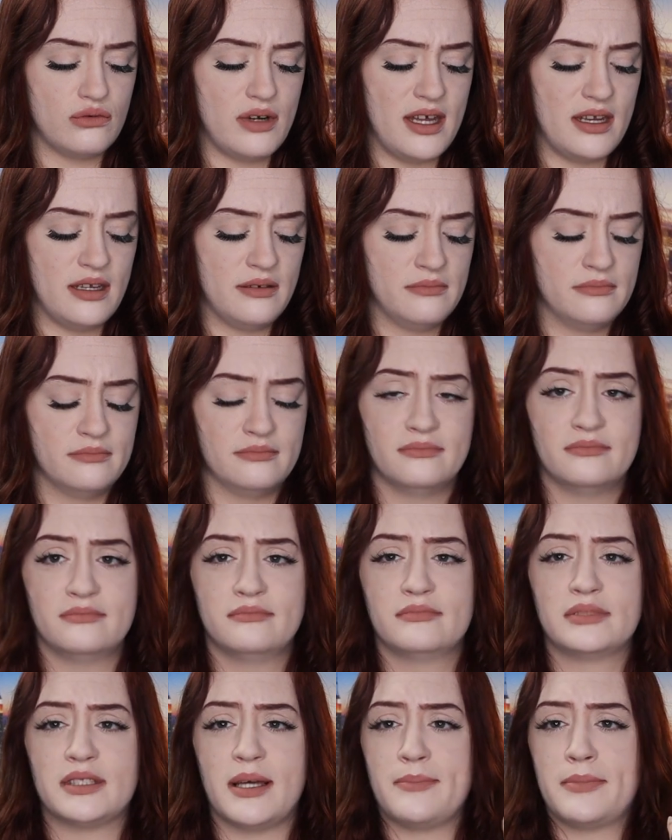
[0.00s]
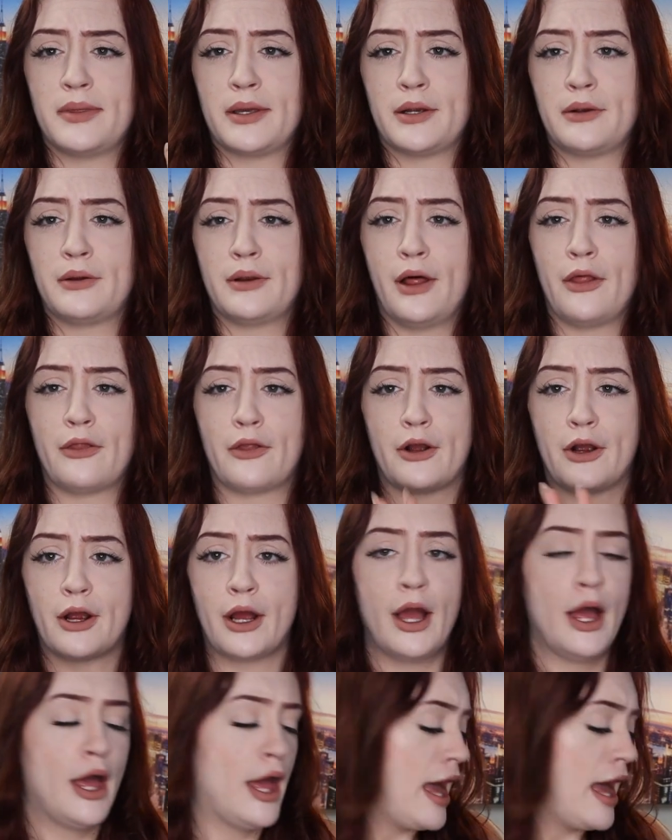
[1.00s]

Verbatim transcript: Renum something or another.